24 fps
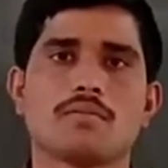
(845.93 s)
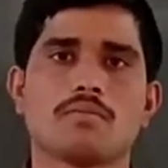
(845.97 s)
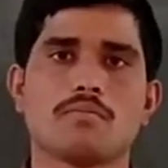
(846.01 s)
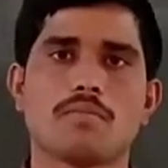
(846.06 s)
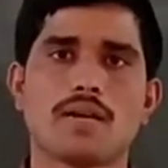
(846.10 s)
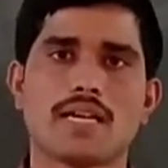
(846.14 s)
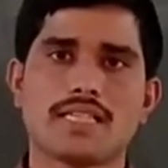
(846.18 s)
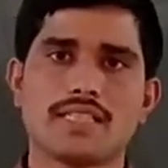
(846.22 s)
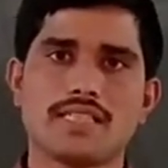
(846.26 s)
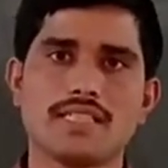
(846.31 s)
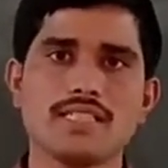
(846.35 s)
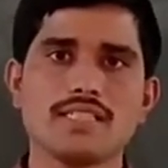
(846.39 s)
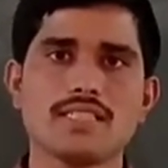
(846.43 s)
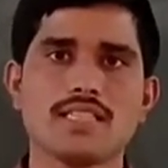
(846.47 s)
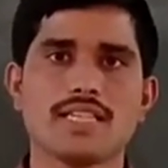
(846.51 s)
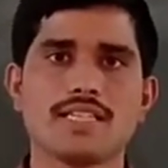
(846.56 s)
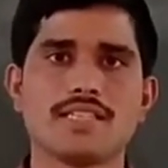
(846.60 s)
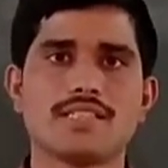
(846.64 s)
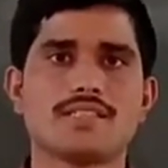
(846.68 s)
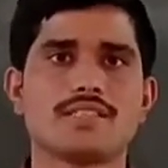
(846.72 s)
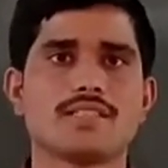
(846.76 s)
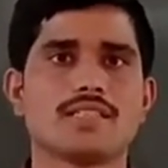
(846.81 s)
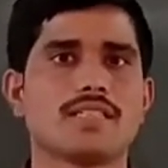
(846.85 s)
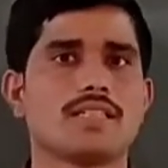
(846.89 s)
By this
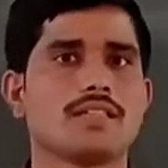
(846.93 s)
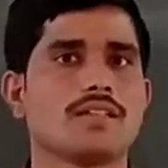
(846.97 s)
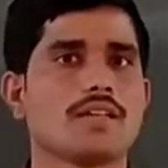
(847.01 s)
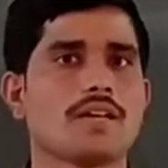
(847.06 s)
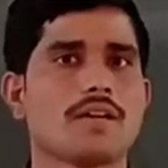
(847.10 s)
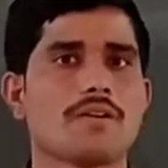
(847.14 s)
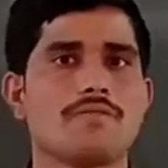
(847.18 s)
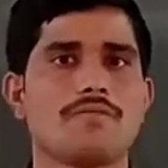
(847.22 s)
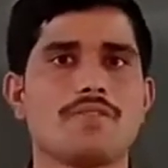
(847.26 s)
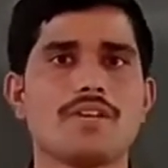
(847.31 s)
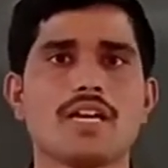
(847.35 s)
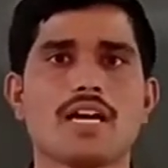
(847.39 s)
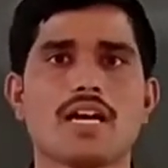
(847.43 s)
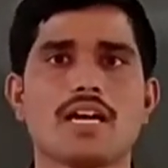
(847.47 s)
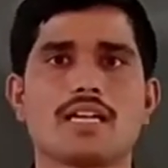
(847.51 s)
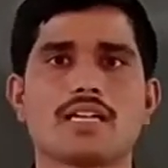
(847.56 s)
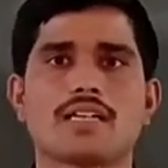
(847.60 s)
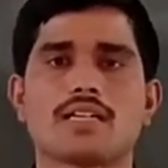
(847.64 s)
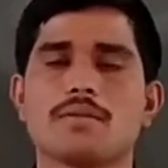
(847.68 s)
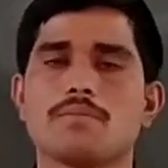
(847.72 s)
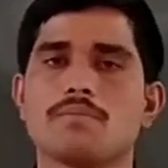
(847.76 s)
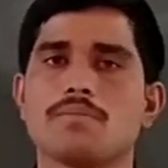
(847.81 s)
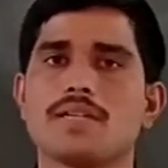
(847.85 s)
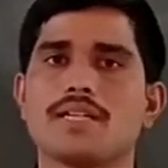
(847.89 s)
lecture we
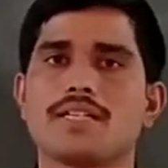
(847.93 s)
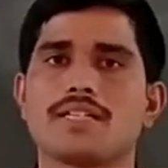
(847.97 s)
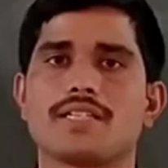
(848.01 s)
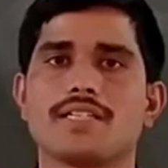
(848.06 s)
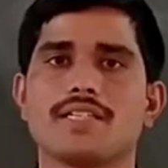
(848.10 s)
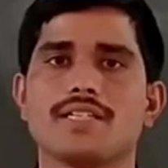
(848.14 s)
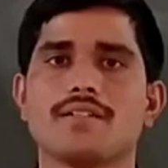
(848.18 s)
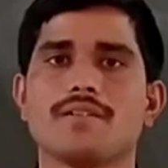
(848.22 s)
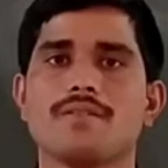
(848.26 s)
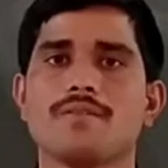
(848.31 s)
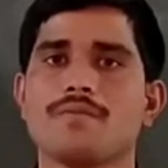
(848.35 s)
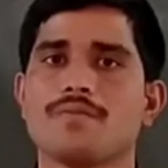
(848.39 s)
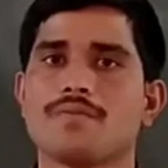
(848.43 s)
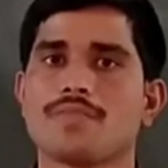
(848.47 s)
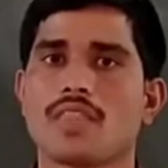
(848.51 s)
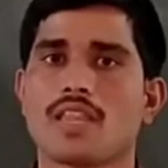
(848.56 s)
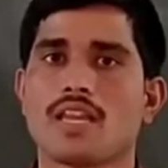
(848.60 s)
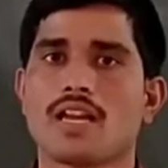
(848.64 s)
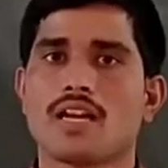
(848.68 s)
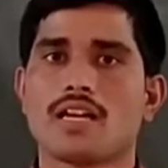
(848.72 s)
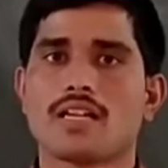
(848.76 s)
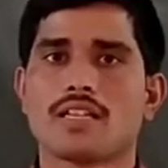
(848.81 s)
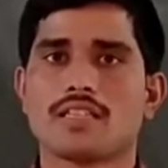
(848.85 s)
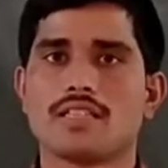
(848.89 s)
are completed
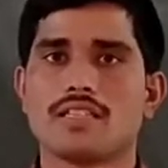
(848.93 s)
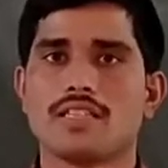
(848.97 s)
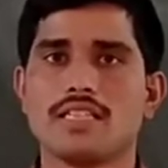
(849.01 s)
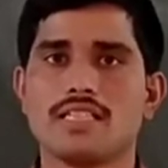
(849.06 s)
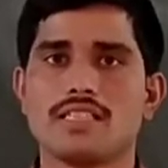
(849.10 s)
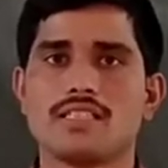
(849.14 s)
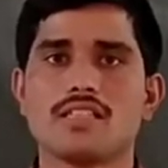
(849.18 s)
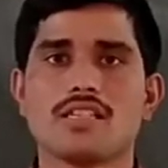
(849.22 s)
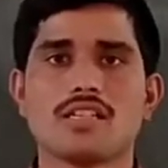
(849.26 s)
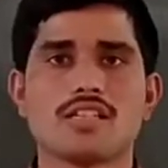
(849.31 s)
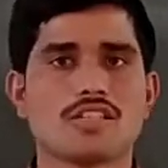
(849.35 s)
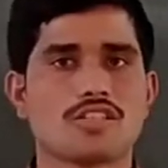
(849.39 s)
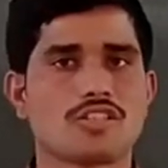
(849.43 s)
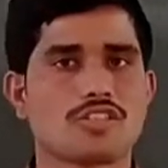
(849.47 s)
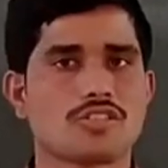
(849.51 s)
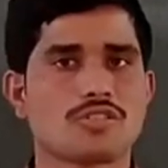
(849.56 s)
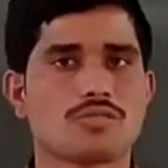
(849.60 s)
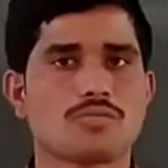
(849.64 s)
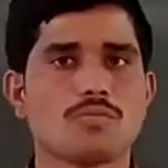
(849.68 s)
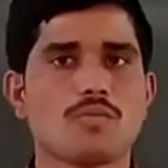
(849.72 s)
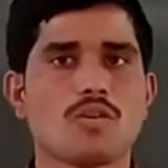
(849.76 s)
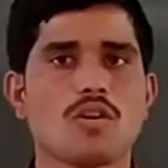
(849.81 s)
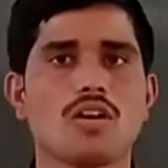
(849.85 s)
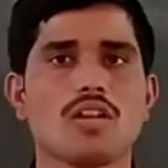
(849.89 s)
this
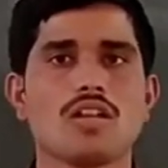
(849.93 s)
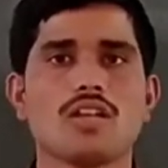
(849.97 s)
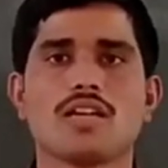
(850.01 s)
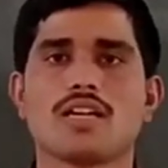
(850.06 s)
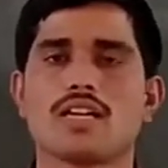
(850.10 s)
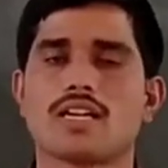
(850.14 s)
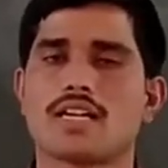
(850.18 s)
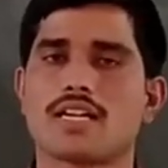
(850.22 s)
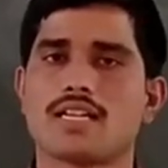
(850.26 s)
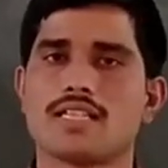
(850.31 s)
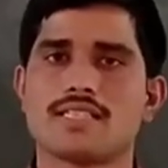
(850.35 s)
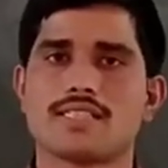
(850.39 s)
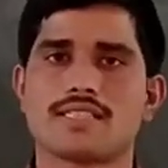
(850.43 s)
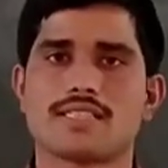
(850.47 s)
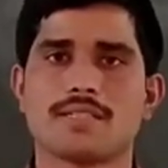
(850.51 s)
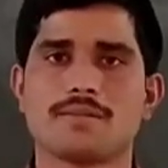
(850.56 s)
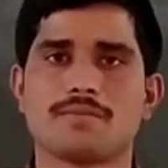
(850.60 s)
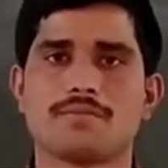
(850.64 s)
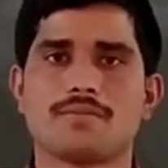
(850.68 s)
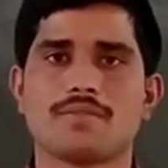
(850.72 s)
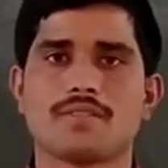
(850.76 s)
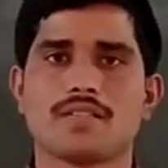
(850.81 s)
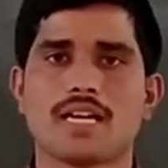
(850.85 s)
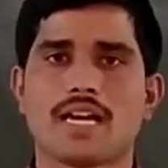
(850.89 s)
small
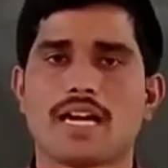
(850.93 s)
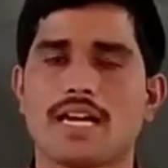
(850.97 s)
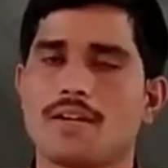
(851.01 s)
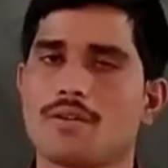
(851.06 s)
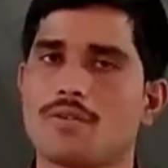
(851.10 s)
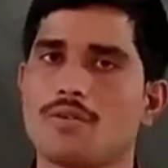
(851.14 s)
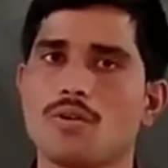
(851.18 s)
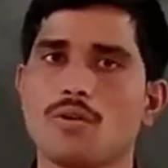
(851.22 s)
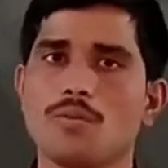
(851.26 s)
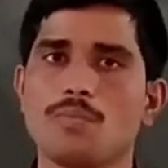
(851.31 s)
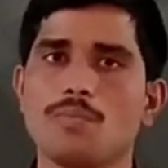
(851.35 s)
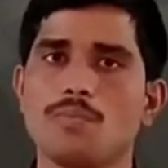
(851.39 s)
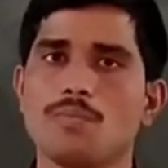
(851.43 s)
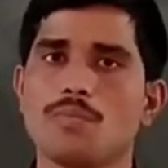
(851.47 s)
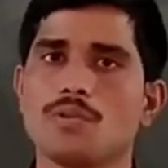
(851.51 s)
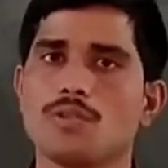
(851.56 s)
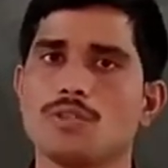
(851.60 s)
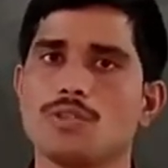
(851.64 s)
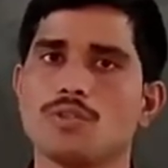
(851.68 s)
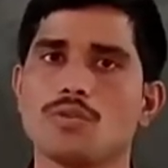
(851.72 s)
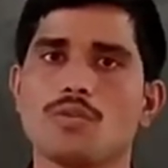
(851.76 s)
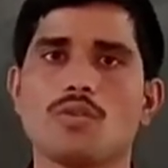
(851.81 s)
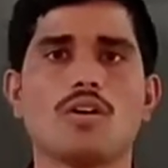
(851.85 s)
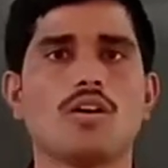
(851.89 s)
concept. I
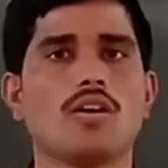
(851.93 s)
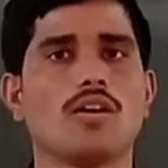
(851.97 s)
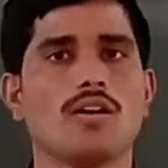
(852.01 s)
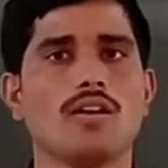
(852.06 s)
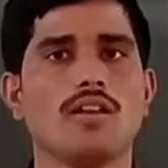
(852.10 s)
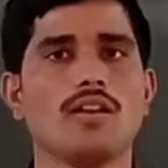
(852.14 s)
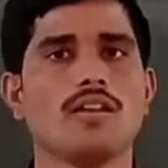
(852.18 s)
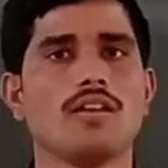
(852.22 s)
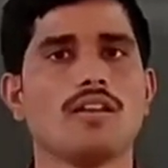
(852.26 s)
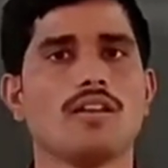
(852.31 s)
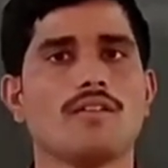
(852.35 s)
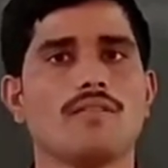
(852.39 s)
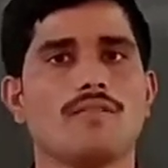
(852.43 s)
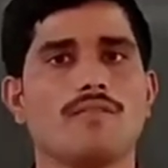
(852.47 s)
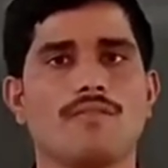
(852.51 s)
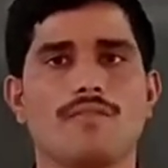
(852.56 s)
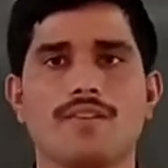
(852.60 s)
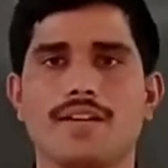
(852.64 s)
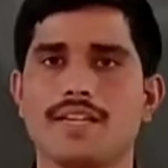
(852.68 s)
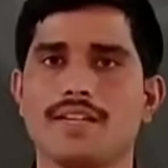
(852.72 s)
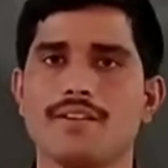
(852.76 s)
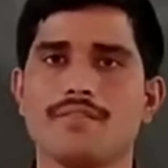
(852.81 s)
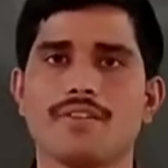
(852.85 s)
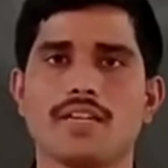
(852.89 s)
hope you all
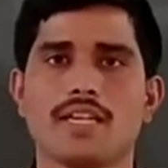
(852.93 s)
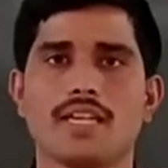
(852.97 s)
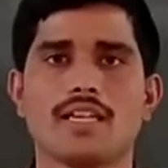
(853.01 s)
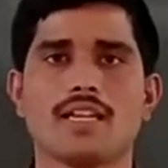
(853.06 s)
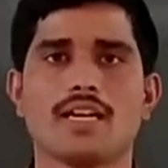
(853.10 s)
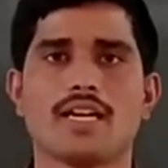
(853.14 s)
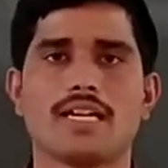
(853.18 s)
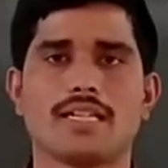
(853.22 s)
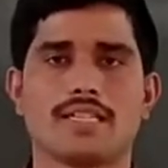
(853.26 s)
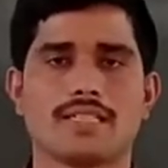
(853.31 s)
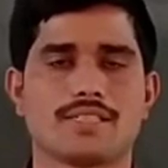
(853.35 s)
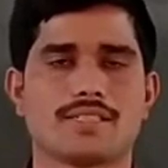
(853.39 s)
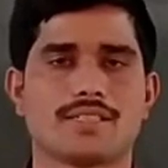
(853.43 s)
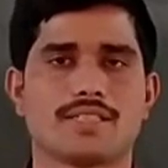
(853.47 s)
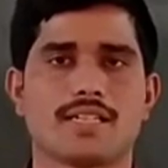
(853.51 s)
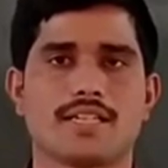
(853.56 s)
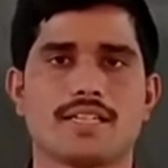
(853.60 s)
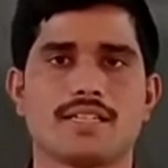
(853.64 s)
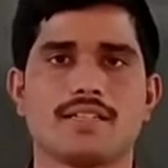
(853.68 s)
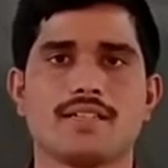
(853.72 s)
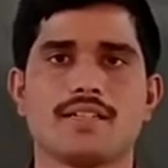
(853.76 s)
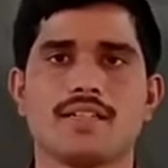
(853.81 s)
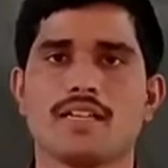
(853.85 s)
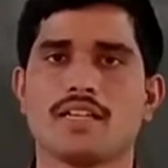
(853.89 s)
very well
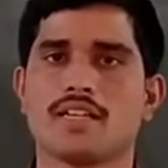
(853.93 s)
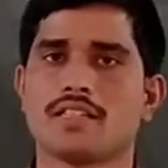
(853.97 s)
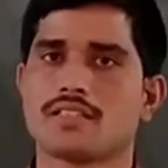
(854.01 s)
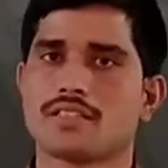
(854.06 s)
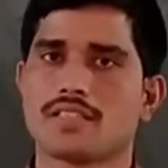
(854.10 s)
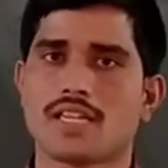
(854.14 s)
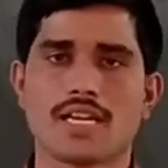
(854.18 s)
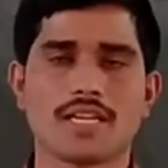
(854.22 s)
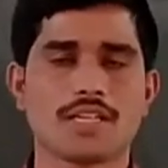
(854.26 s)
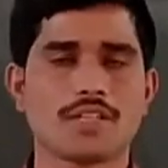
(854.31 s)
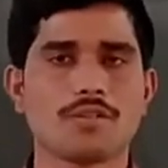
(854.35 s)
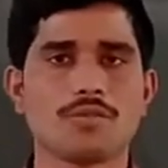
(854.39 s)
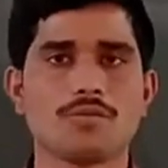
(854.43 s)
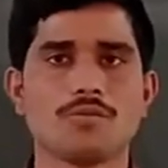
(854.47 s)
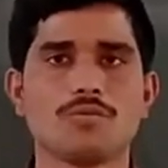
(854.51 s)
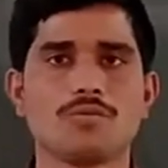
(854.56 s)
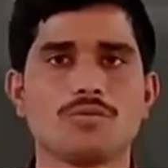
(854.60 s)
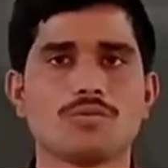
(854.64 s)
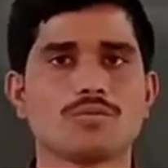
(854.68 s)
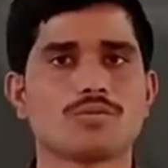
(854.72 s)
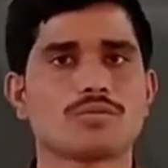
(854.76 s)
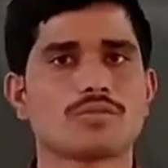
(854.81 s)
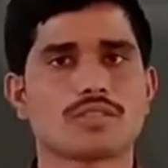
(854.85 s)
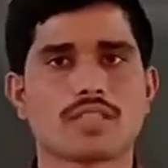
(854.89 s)
understand. Thank
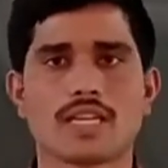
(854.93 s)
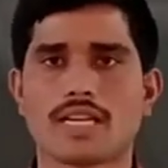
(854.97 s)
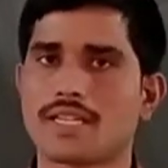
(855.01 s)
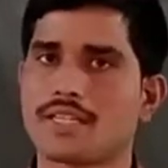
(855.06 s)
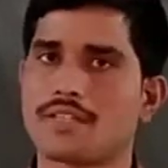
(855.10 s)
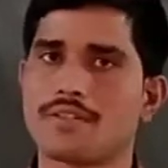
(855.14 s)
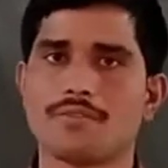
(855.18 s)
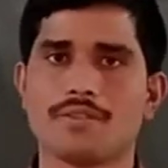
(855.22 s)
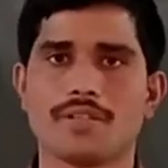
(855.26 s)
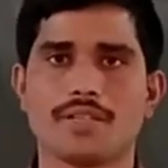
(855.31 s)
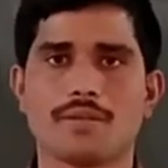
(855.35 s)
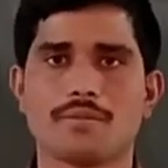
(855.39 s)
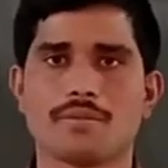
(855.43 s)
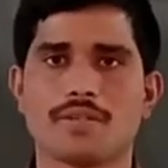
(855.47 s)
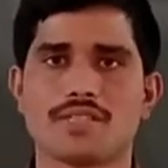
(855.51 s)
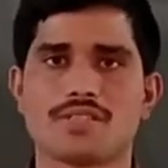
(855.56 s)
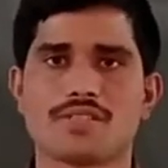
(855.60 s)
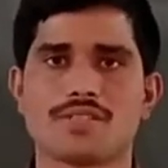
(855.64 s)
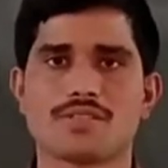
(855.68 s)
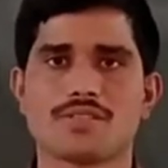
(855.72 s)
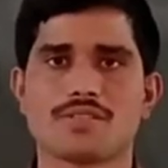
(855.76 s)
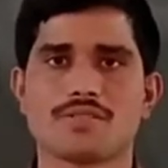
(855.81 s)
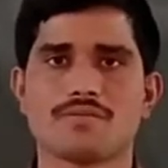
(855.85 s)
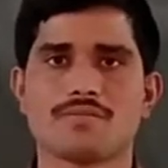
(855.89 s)
you very
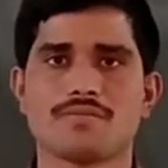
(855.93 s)
much.